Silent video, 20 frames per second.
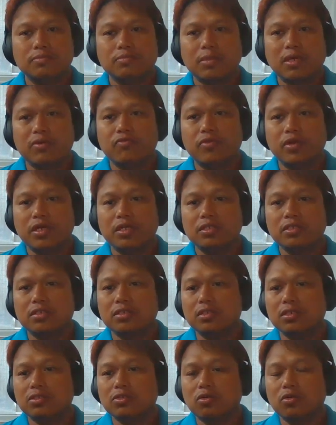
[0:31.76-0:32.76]
my friends
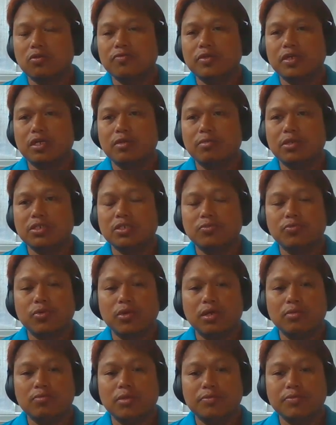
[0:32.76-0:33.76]
solve their machine
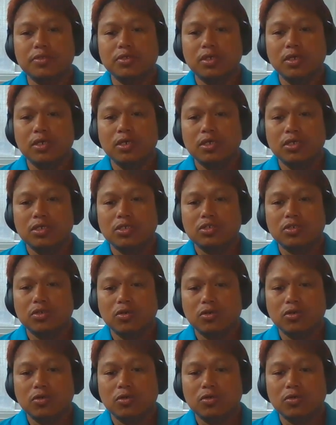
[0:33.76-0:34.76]
problems.
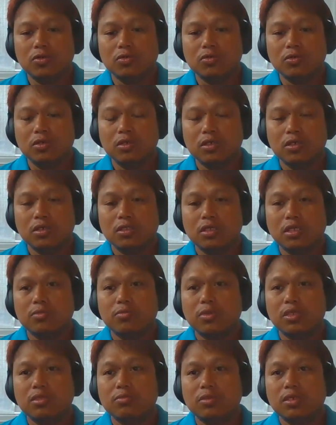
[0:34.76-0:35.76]
So that
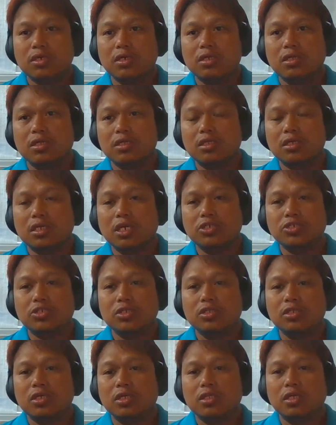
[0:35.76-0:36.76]
made me an
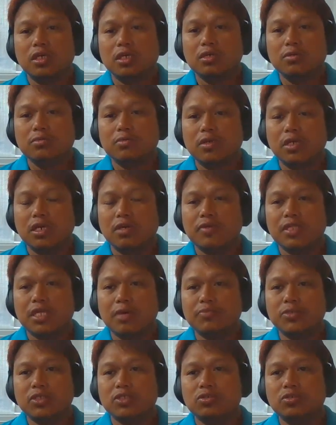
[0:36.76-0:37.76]
indication that I have an
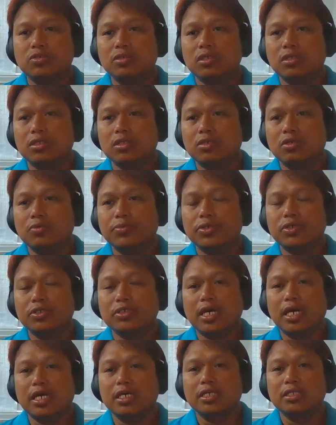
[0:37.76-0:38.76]
aptitude in computer
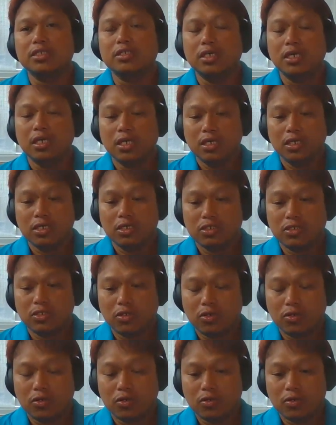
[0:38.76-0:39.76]
science.
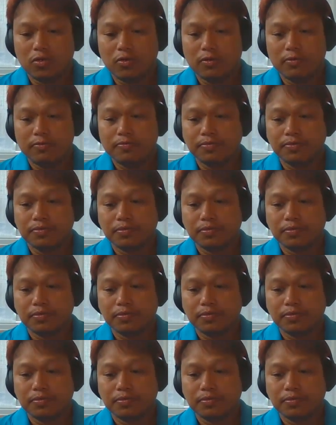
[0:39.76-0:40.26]
So